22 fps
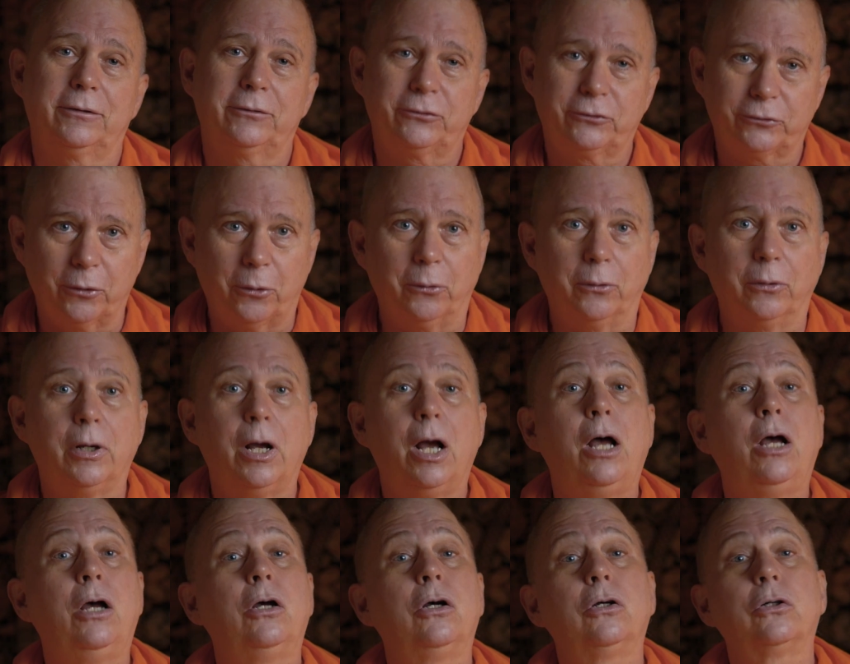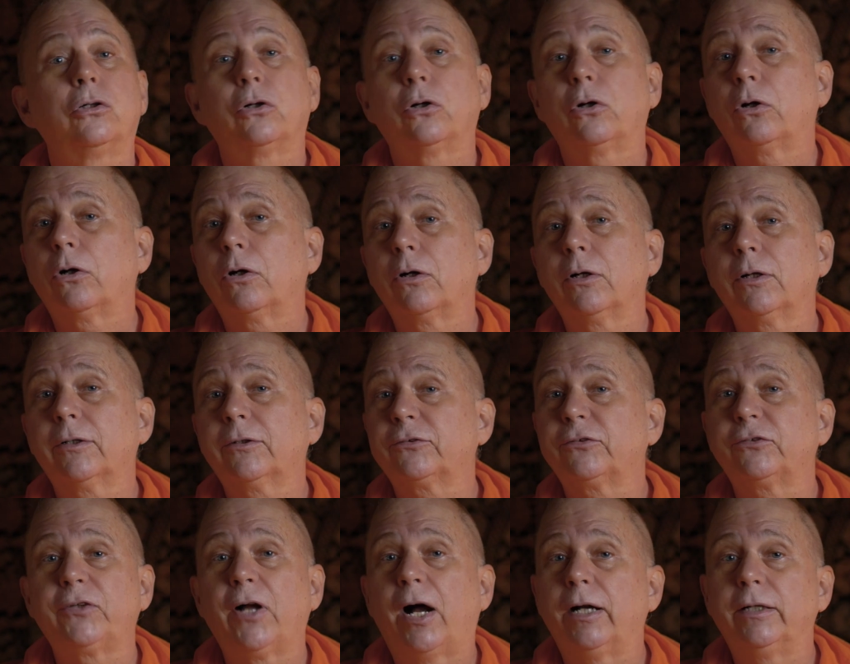So, current
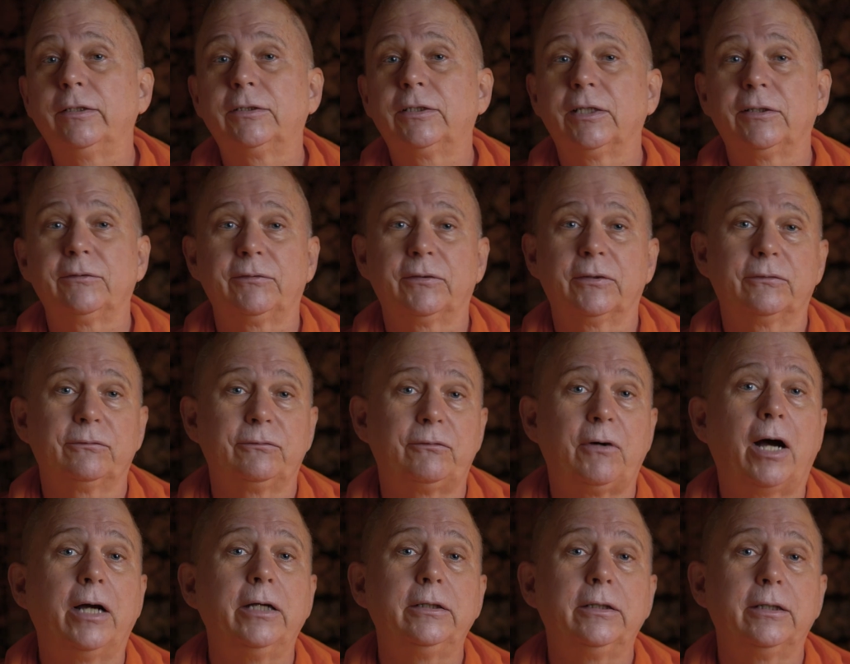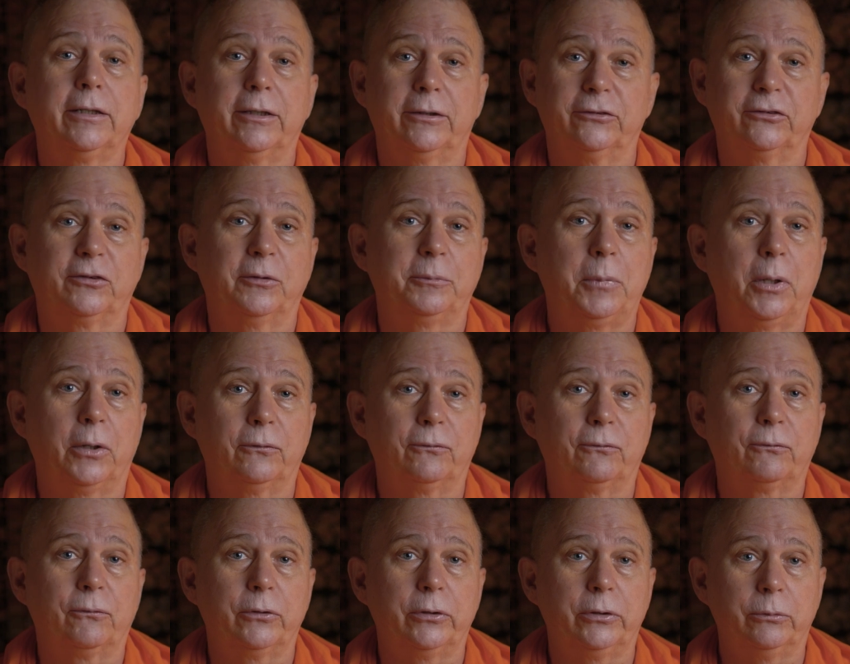scientific findings about
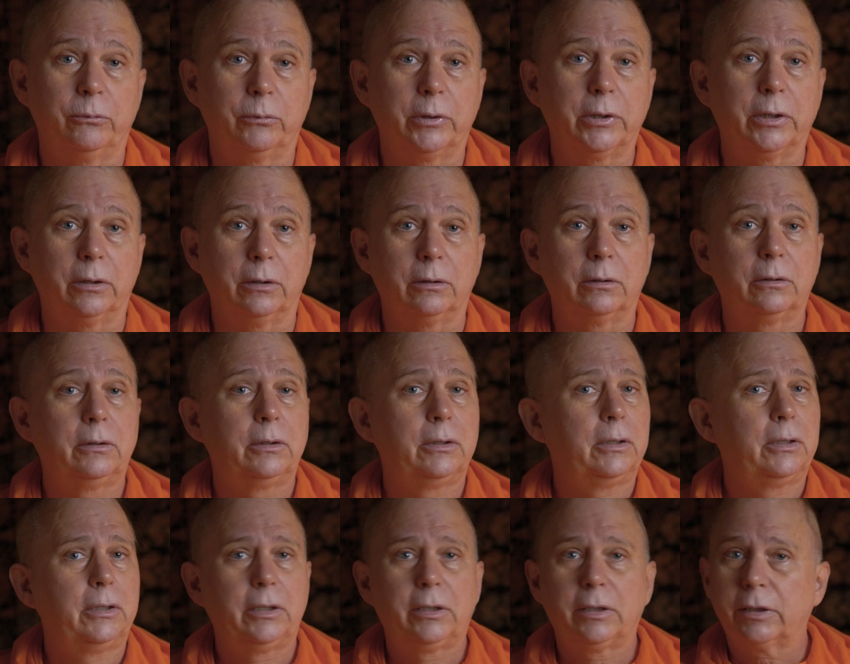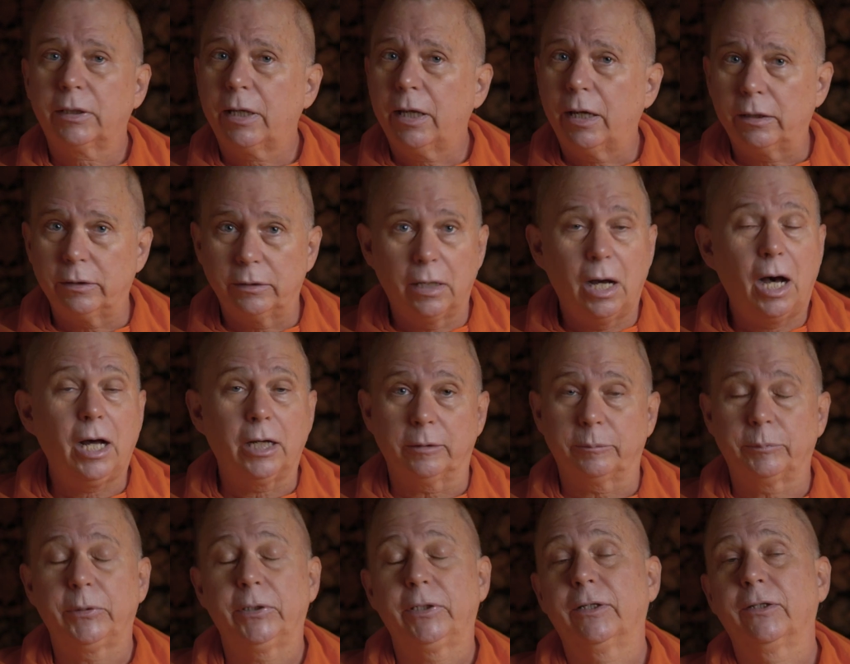free will
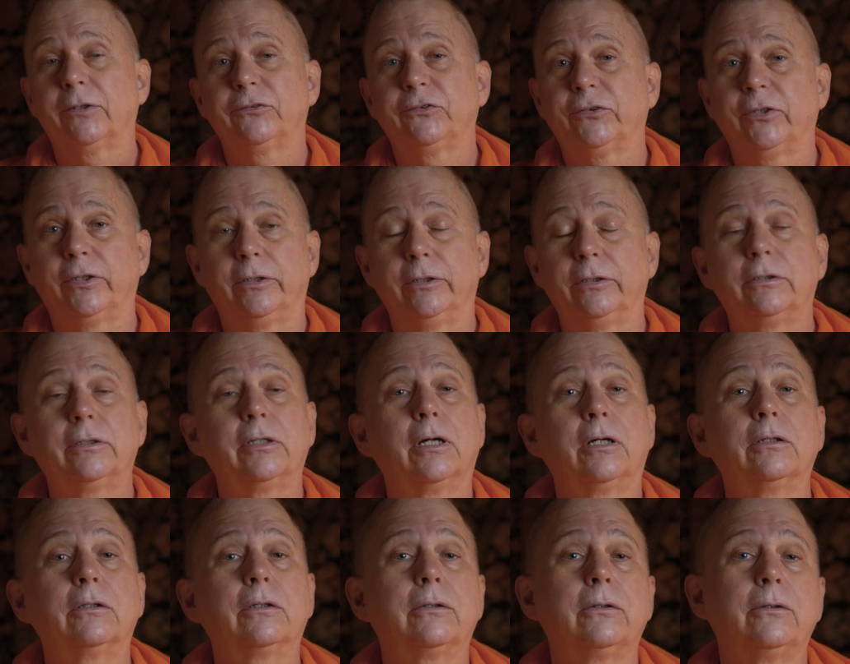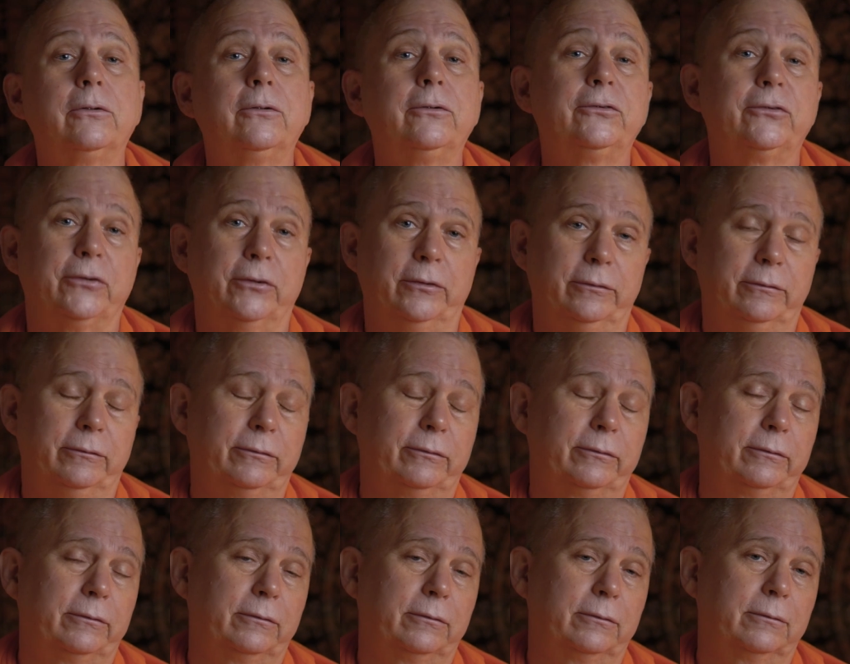cannot be considered
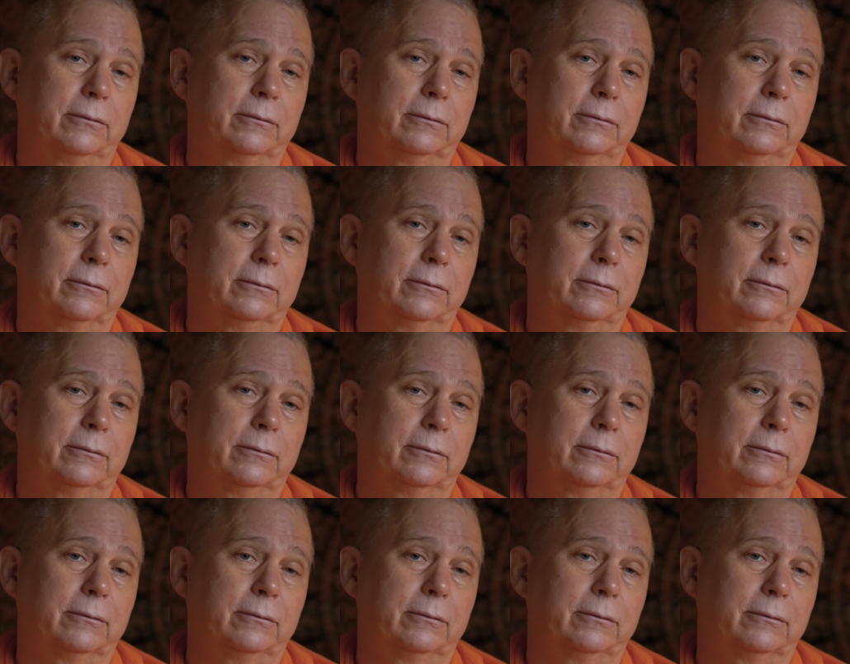conclusive.